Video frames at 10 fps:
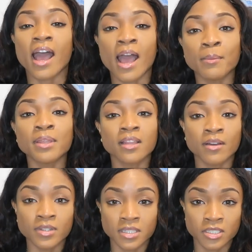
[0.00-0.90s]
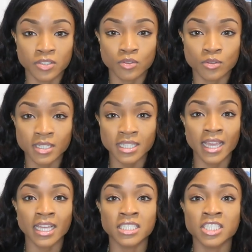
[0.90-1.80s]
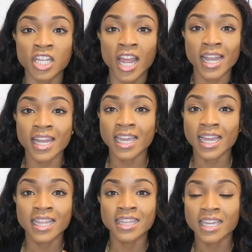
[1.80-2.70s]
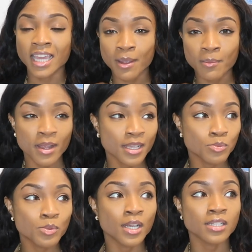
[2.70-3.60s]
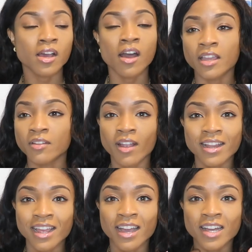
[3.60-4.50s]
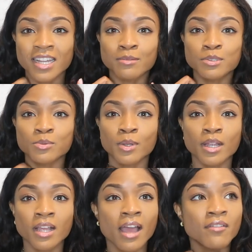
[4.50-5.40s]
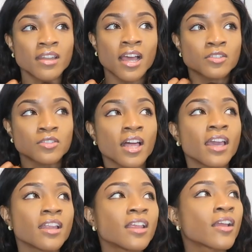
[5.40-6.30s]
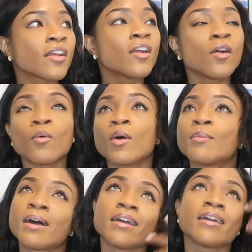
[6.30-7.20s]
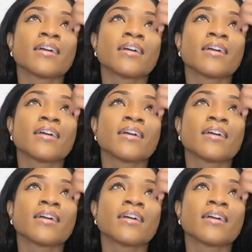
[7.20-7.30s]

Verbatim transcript: I'm in love with this jewelry. Like, it's shining in the camera as we are talking right now, and I'm just wearing, having natural light in here. Well, my